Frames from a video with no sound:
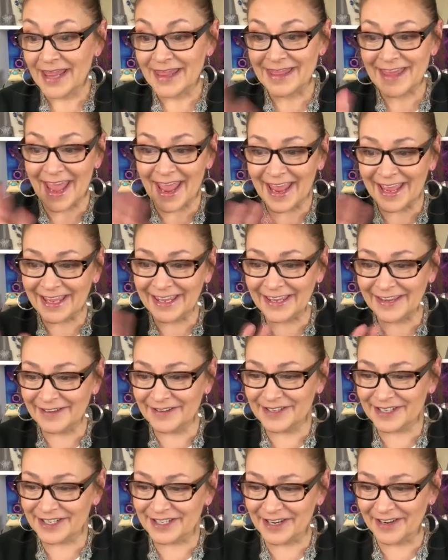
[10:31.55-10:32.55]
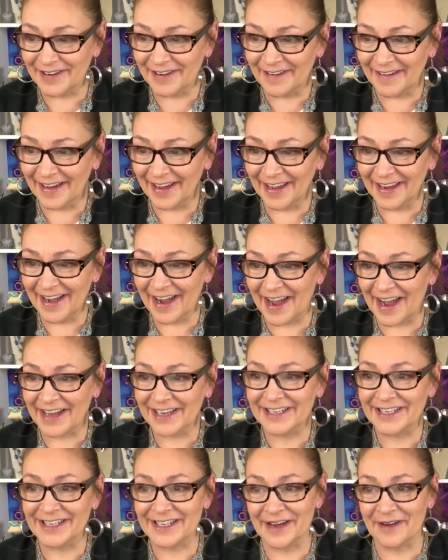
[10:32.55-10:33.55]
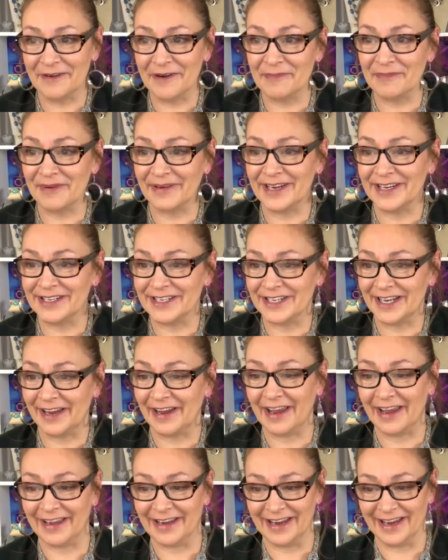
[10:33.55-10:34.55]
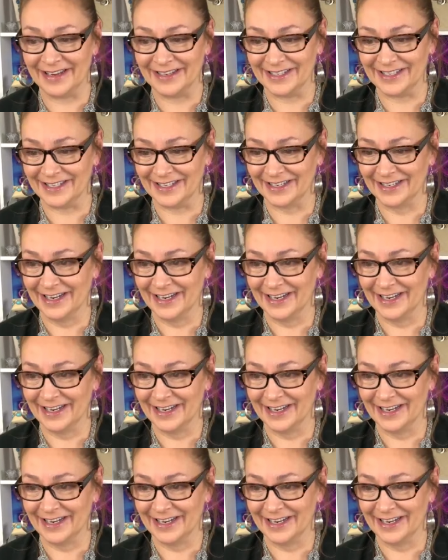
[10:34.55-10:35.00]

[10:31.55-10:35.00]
Thank you, Sean. I so appreciate it